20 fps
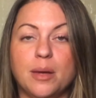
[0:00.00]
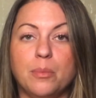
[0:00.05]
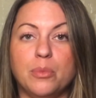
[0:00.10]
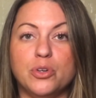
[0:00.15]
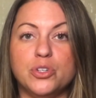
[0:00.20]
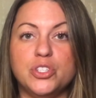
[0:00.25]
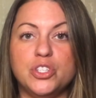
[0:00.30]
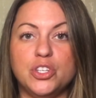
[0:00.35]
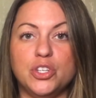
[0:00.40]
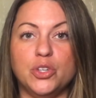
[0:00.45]

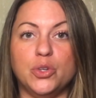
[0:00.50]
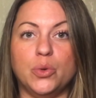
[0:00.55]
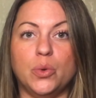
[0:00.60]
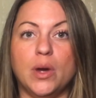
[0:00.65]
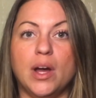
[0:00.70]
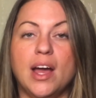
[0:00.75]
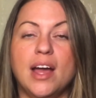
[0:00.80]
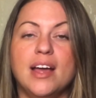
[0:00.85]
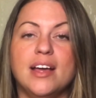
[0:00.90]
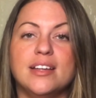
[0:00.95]
2.
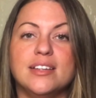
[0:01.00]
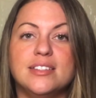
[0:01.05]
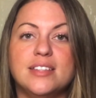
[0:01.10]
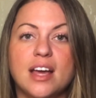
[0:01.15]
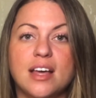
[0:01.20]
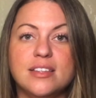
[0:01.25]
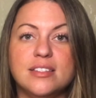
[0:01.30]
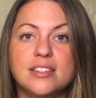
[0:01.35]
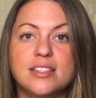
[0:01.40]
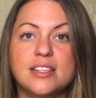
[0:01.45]

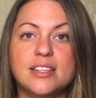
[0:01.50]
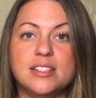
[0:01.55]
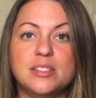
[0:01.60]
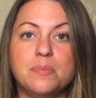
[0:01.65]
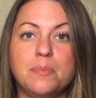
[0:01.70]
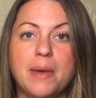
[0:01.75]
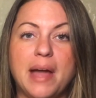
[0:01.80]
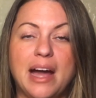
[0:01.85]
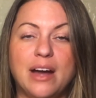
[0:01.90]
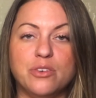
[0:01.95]
Does this
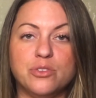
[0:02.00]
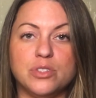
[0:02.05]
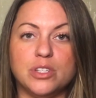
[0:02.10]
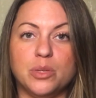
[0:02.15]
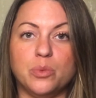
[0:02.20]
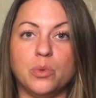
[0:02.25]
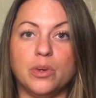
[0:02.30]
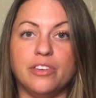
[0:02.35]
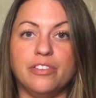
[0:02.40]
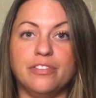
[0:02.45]
boundary
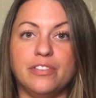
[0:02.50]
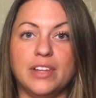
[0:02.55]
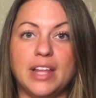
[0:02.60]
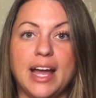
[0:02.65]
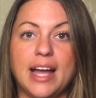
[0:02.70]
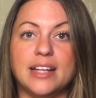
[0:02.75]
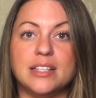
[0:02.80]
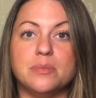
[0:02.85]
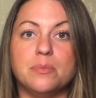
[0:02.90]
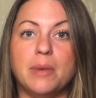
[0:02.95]

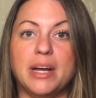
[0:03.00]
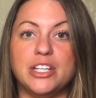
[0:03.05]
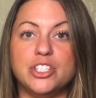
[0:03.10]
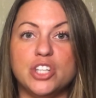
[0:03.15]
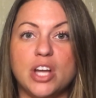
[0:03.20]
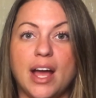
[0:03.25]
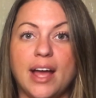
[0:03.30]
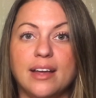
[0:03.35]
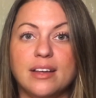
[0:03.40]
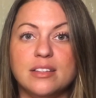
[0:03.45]
reflect my
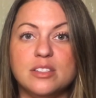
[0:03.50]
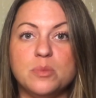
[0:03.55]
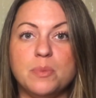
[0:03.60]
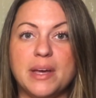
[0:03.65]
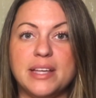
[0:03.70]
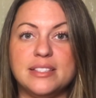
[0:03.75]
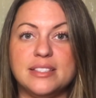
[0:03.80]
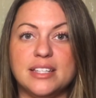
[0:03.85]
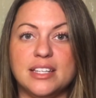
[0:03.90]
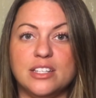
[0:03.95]
child's
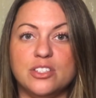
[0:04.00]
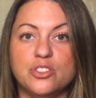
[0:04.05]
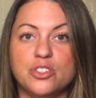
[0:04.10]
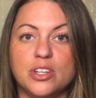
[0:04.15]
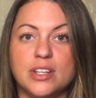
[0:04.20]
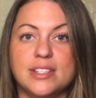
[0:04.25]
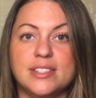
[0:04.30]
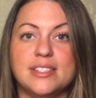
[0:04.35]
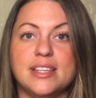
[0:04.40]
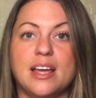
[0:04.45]
best
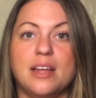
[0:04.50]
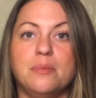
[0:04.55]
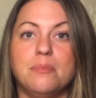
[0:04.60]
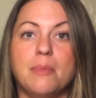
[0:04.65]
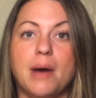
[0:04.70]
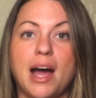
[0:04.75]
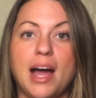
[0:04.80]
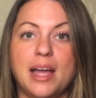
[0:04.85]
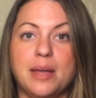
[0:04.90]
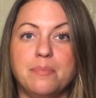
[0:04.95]
interests and
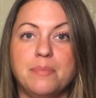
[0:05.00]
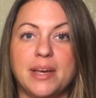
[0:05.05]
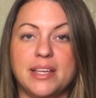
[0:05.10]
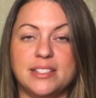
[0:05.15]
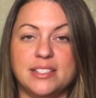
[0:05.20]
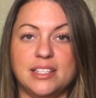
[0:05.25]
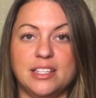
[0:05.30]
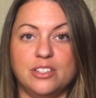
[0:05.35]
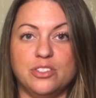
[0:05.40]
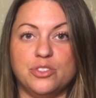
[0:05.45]
my best
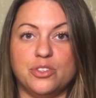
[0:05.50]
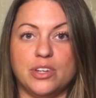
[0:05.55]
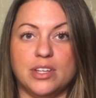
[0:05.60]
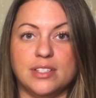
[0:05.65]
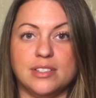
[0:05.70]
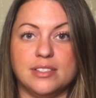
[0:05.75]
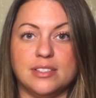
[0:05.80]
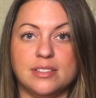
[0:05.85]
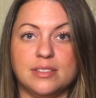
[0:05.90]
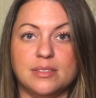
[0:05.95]
interests?